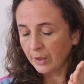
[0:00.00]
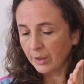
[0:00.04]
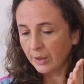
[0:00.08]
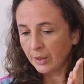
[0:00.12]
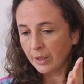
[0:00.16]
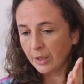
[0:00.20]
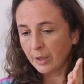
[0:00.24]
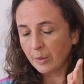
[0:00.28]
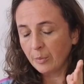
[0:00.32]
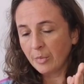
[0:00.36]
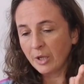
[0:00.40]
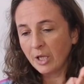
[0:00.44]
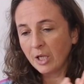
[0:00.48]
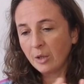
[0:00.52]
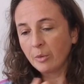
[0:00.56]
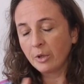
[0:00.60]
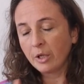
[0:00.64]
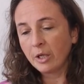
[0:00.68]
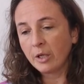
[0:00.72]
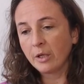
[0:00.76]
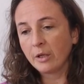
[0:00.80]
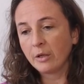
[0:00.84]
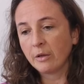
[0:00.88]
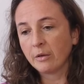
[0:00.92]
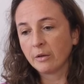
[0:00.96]
And
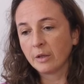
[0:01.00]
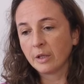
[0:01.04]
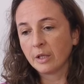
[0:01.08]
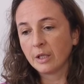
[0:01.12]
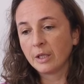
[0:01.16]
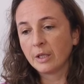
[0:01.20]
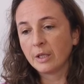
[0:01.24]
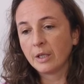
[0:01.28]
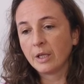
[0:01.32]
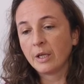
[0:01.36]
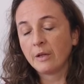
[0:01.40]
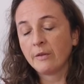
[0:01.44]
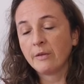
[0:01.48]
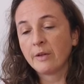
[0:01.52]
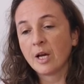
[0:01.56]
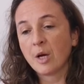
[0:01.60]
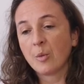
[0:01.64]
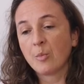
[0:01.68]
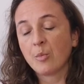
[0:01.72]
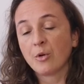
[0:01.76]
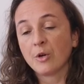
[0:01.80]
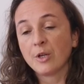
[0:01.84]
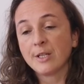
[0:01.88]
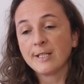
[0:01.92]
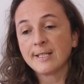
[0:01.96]
maybe in
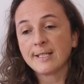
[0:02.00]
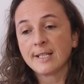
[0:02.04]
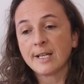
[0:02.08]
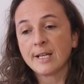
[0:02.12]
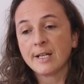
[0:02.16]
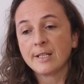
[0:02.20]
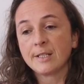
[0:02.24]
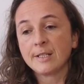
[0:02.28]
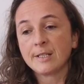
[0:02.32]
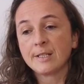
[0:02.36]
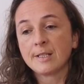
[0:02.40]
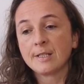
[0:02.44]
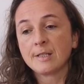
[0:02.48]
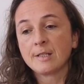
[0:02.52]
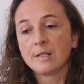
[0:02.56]
that process,